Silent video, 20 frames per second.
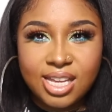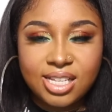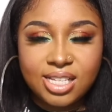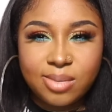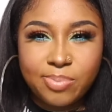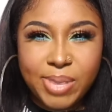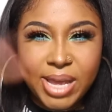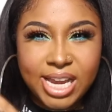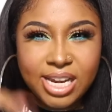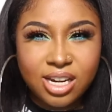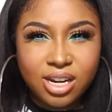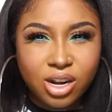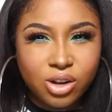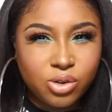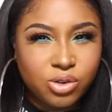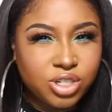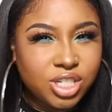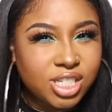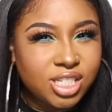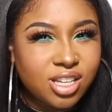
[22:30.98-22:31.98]
depending on
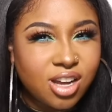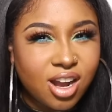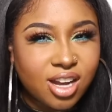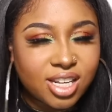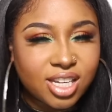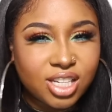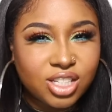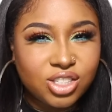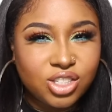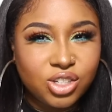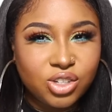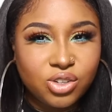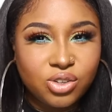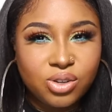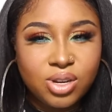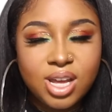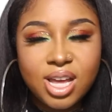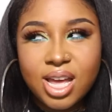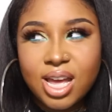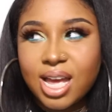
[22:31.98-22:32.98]
who she's talking
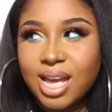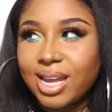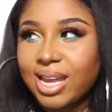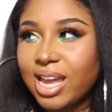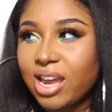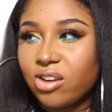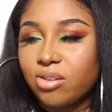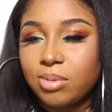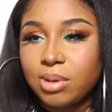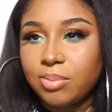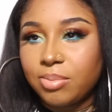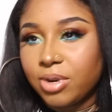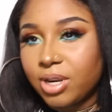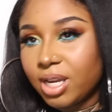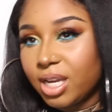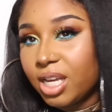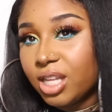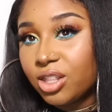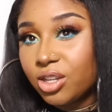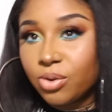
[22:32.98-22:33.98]
to. I can't remember.
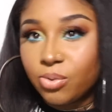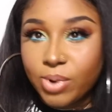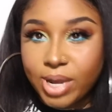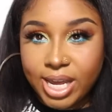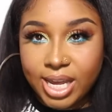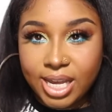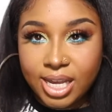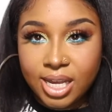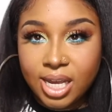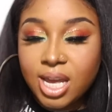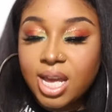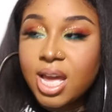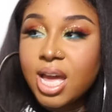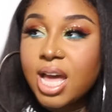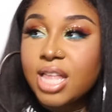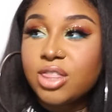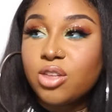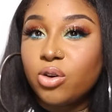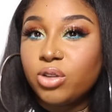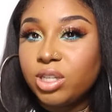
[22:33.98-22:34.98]
Either way,
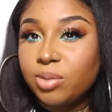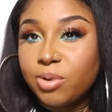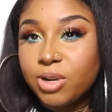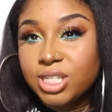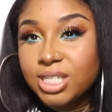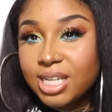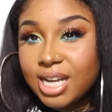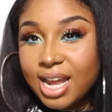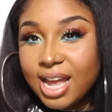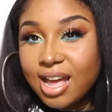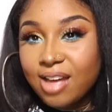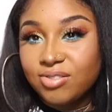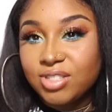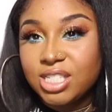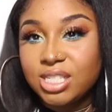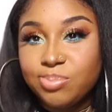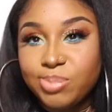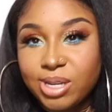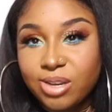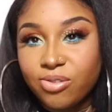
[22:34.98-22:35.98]
the only person I have
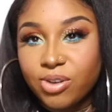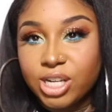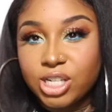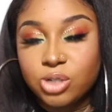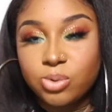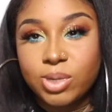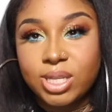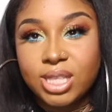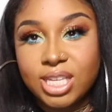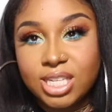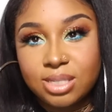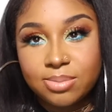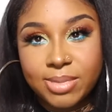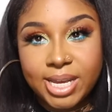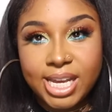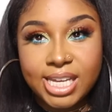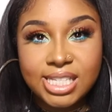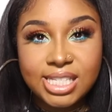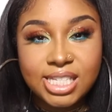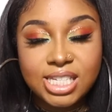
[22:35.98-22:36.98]
to speak French with is
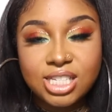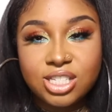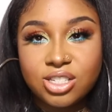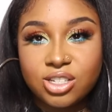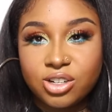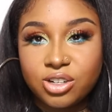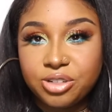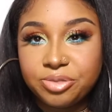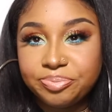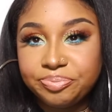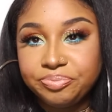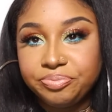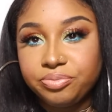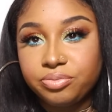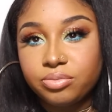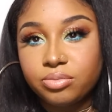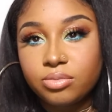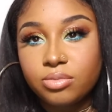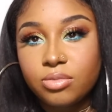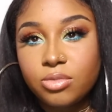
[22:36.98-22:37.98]
my sister,
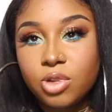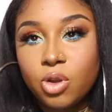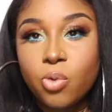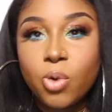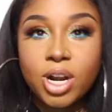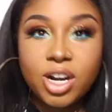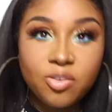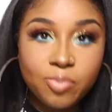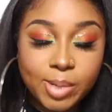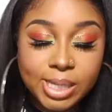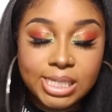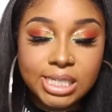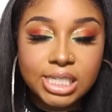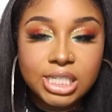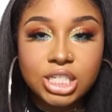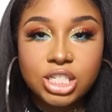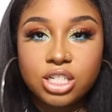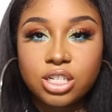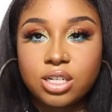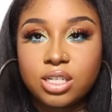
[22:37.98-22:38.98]
one of my
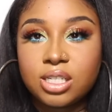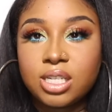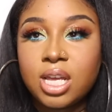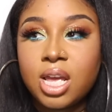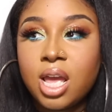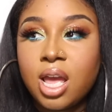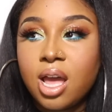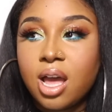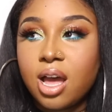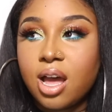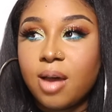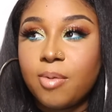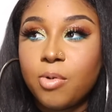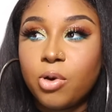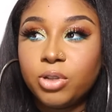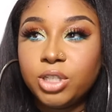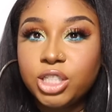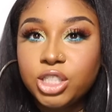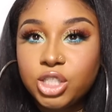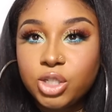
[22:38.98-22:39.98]
sisters.
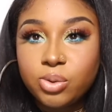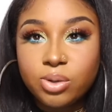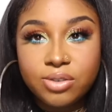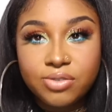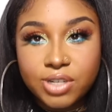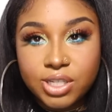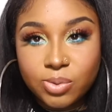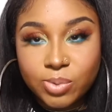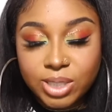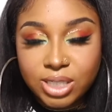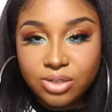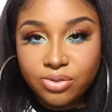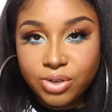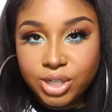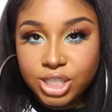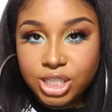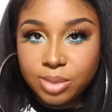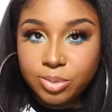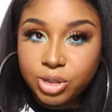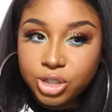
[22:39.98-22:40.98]
Only two of us went to
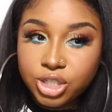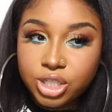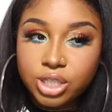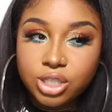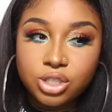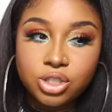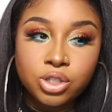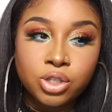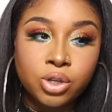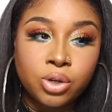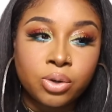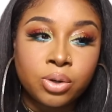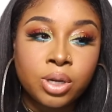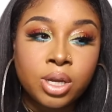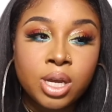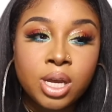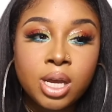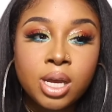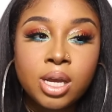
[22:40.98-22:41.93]
French immersion, so